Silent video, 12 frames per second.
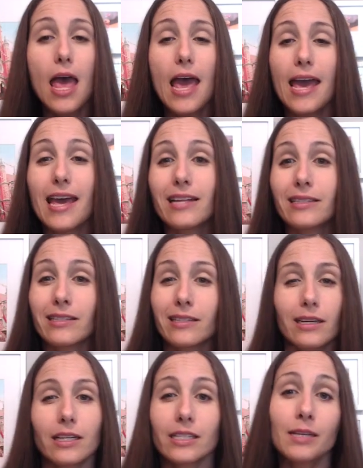and
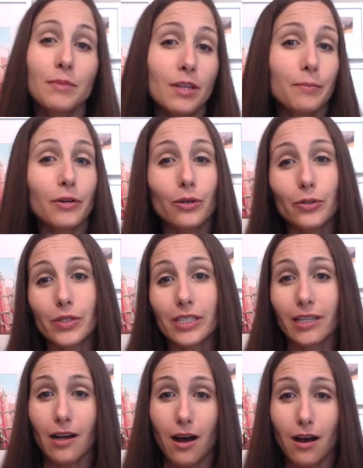some of the pros
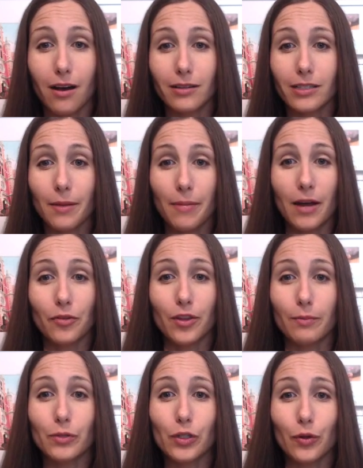and cons about
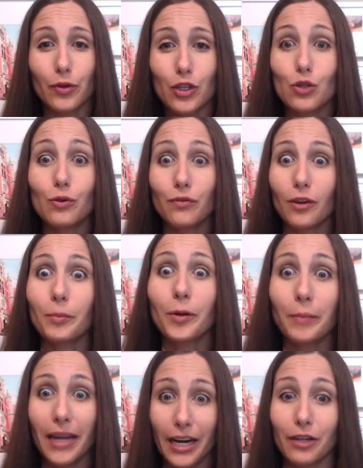them so that you feel
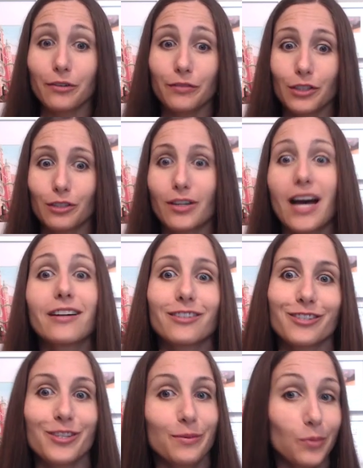prepared for your
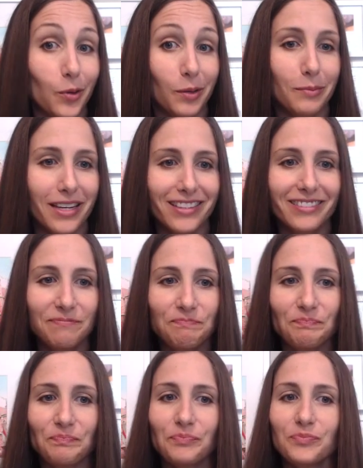doctor's appointment.
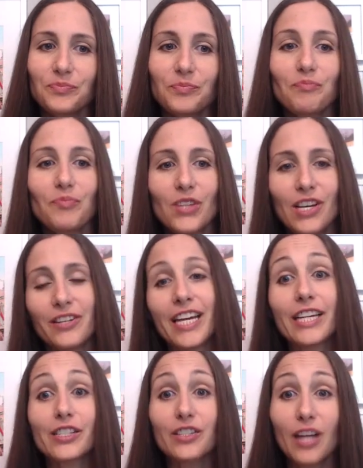
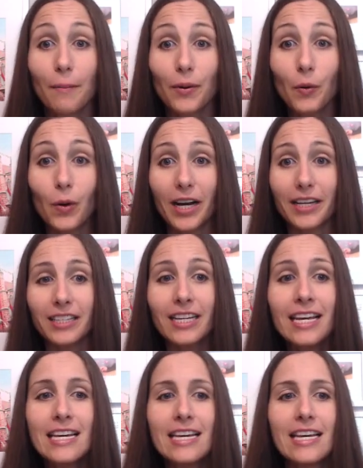Okay, so number one
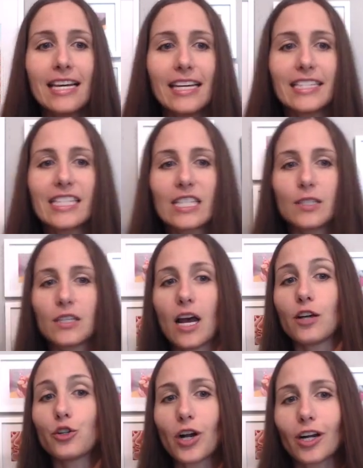is
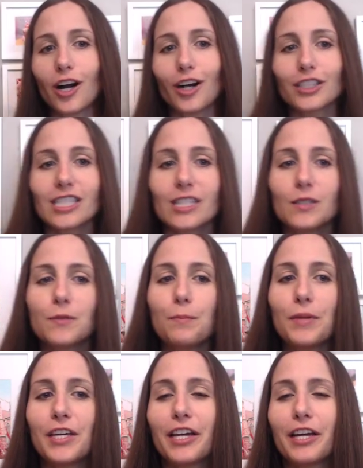a drug called
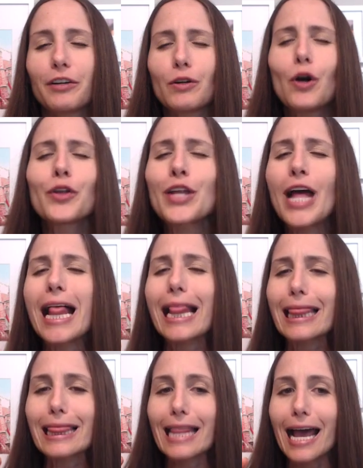
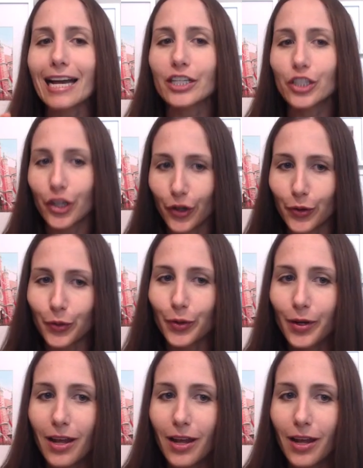spironolactone.